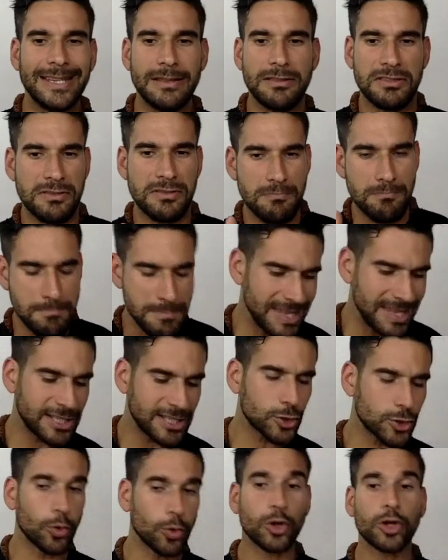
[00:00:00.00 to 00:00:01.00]

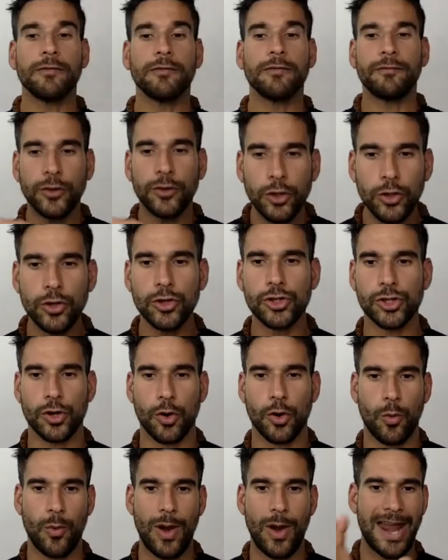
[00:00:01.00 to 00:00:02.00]
myths or
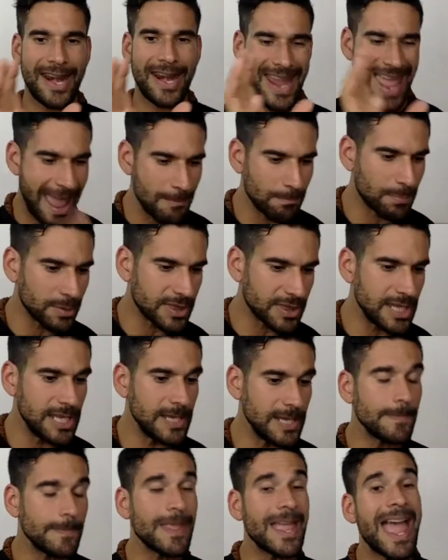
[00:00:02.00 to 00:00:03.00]
confusion around
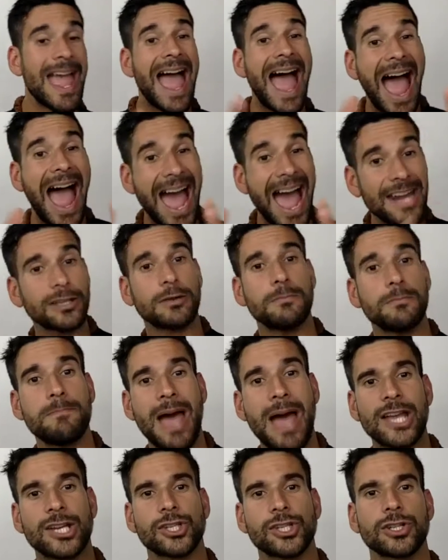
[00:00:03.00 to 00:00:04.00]
empathy and
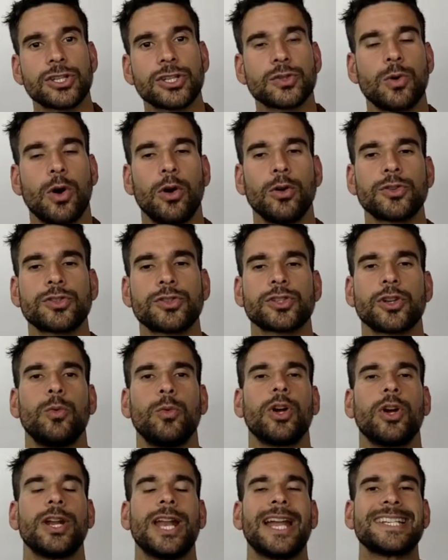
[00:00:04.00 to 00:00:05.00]
compassion as well. So we're
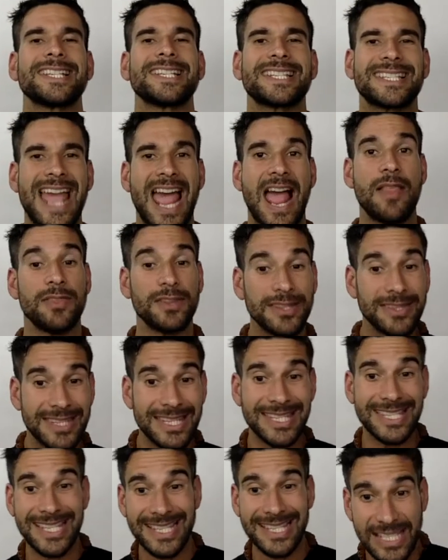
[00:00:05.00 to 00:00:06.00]
going to understand
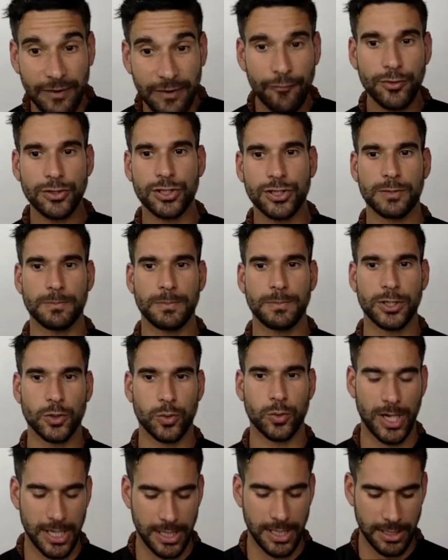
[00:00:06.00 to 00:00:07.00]
the differences
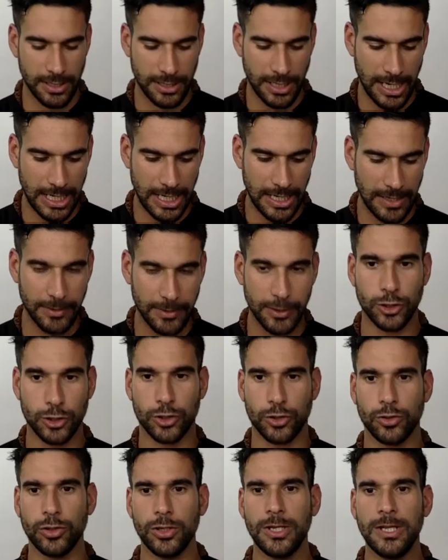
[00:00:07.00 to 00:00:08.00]
between the
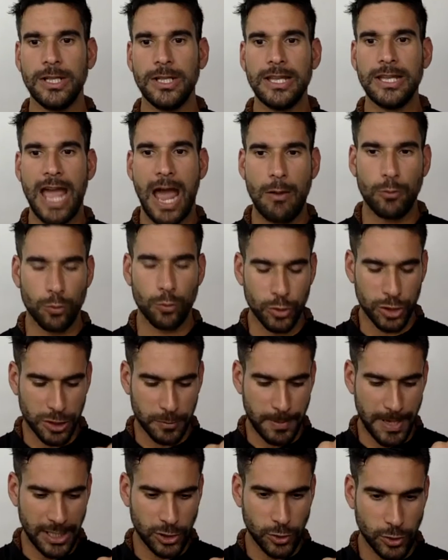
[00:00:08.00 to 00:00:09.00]
two, and we'll
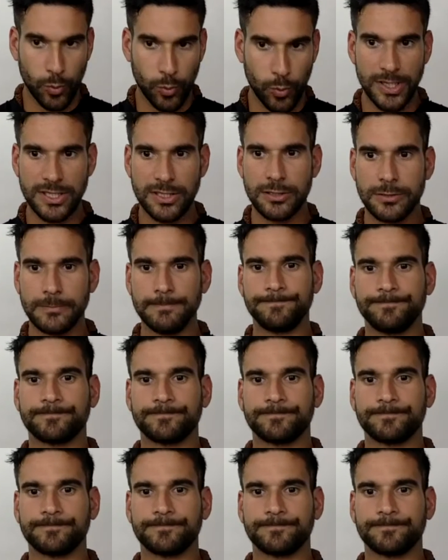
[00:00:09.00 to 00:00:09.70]
speak to wisdom